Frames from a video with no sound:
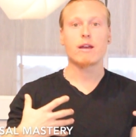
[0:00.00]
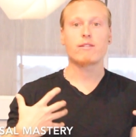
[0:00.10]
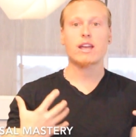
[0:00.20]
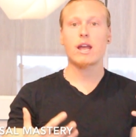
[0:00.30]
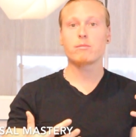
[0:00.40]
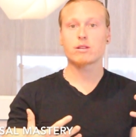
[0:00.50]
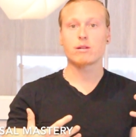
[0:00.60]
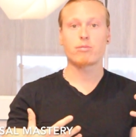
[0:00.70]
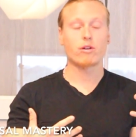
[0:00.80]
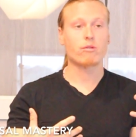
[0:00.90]
if it came to
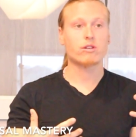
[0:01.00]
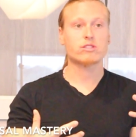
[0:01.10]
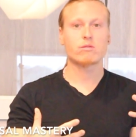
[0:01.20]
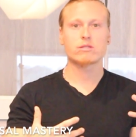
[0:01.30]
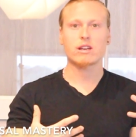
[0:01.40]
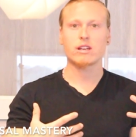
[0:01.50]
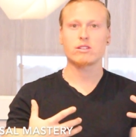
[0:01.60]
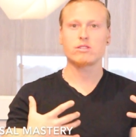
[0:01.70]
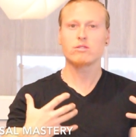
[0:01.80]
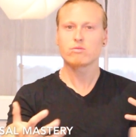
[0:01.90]
the point where someone's
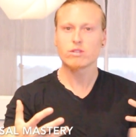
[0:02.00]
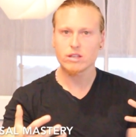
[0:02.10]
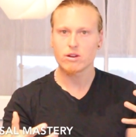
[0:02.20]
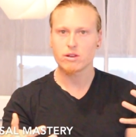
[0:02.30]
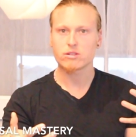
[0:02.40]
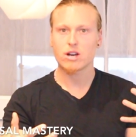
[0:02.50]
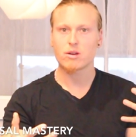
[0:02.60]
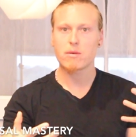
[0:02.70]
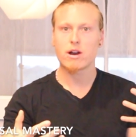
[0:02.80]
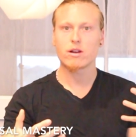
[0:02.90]
like, "Do you really know what you're
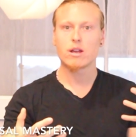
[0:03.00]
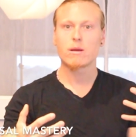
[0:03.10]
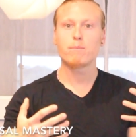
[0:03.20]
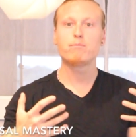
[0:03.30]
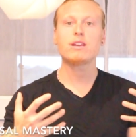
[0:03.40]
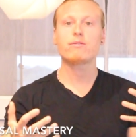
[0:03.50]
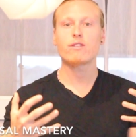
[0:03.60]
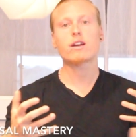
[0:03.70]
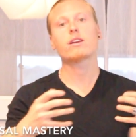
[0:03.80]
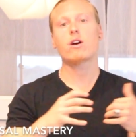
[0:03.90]
talking about?" be
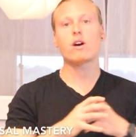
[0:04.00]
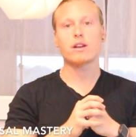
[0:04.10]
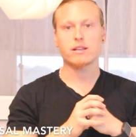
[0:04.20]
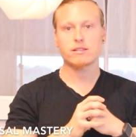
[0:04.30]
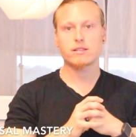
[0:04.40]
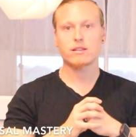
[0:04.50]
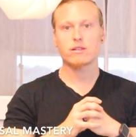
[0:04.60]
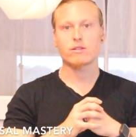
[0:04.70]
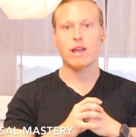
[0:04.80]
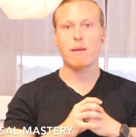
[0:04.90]
fucking honest,
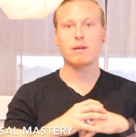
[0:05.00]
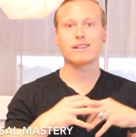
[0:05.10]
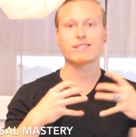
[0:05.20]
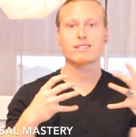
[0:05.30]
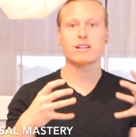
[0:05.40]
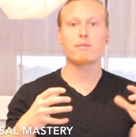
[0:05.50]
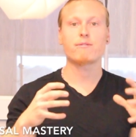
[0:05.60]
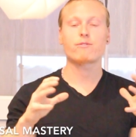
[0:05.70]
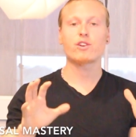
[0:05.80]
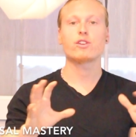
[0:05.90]
okay? Because it's going to
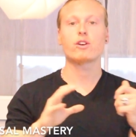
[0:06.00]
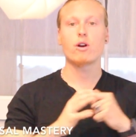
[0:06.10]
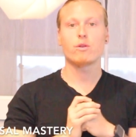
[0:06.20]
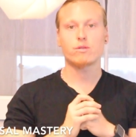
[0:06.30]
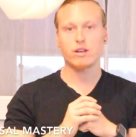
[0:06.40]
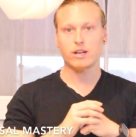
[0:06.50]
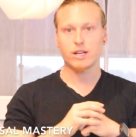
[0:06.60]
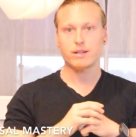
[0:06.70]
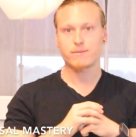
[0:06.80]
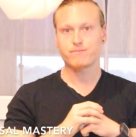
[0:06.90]
be for your own
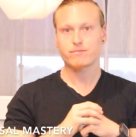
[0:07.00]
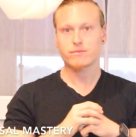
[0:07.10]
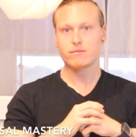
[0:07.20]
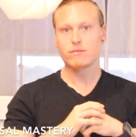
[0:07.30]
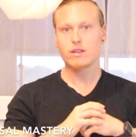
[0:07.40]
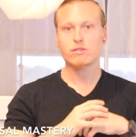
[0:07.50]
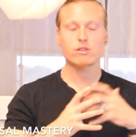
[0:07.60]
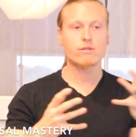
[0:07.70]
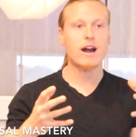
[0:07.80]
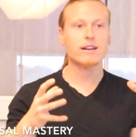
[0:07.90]
good.
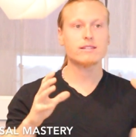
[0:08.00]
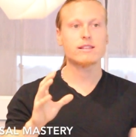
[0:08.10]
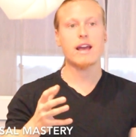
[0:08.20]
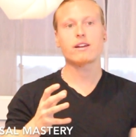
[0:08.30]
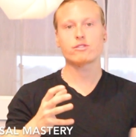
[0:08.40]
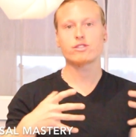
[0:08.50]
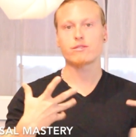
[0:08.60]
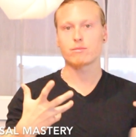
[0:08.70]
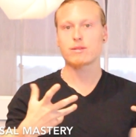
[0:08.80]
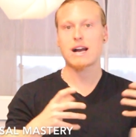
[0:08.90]
So that is the energy
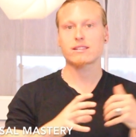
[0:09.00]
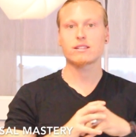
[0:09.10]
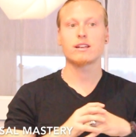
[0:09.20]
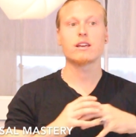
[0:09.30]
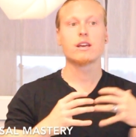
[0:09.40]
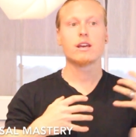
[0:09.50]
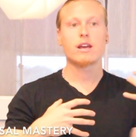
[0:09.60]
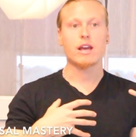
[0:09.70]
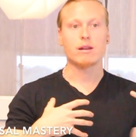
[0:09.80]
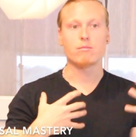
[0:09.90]
of the black sun
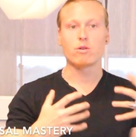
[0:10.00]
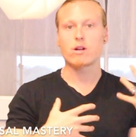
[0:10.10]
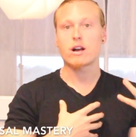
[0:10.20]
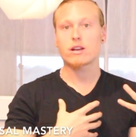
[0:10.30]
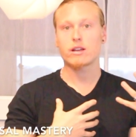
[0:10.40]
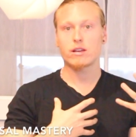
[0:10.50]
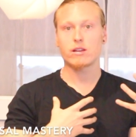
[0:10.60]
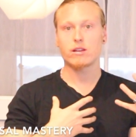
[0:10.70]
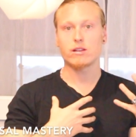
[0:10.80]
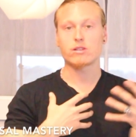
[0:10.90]
and Moloch
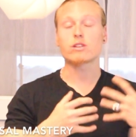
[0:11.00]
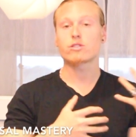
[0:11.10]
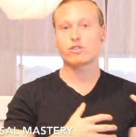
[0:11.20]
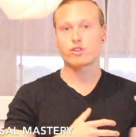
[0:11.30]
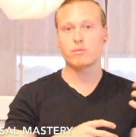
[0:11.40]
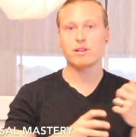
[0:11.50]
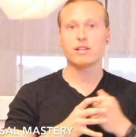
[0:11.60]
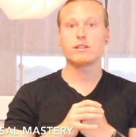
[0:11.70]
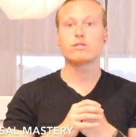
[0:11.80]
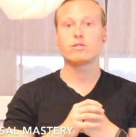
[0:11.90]
is also
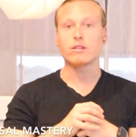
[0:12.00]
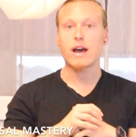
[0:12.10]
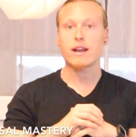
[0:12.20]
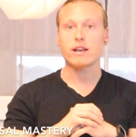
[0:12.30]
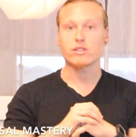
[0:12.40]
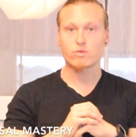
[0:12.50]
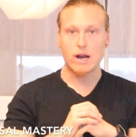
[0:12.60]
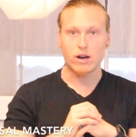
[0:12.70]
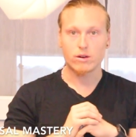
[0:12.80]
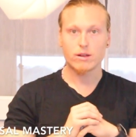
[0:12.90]
attributed to that as
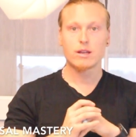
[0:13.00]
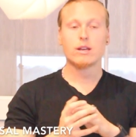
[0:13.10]
well.